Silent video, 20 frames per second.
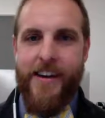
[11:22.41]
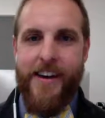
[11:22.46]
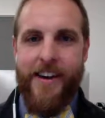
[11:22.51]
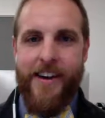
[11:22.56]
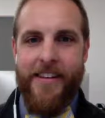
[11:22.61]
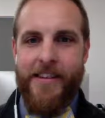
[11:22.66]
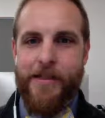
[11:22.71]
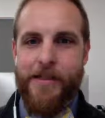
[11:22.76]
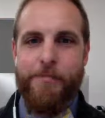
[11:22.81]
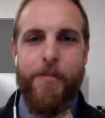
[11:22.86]
And
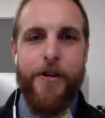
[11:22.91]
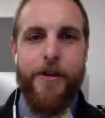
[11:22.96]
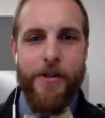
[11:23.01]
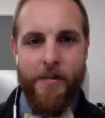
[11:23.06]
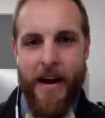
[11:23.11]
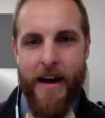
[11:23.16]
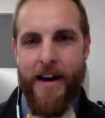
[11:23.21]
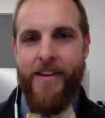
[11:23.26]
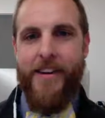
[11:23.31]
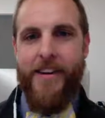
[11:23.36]
they just push
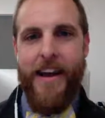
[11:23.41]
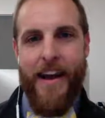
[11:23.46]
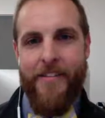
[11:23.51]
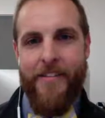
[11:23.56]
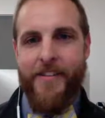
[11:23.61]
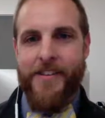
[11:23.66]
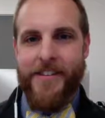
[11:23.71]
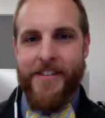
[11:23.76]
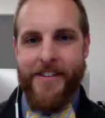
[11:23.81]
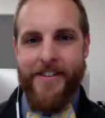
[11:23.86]
back on
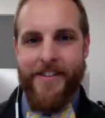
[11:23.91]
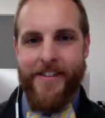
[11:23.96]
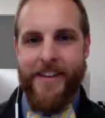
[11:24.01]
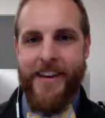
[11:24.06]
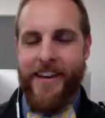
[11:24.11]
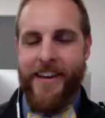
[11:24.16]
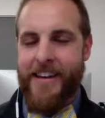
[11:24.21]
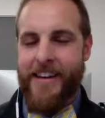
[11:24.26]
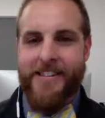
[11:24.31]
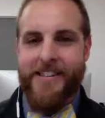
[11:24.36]
every single
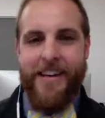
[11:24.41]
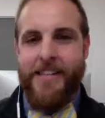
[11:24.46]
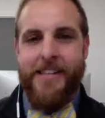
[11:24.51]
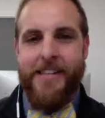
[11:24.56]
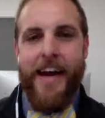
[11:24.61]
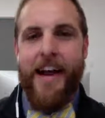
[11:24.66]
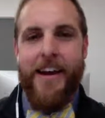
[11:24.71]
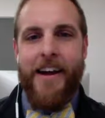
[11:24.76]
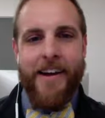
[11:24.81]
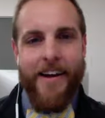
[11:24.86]
thing. It's
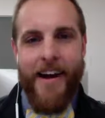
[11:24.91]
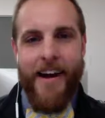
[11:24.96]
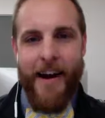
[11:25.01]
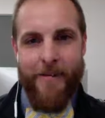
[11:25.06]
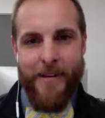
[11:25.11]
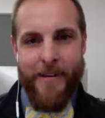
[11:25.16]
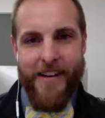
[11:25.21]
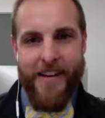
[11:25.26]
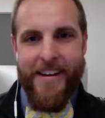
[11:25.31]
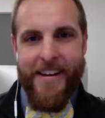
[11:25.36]
not
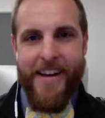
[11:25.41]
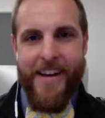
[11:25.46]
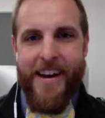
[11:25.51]
uncommon.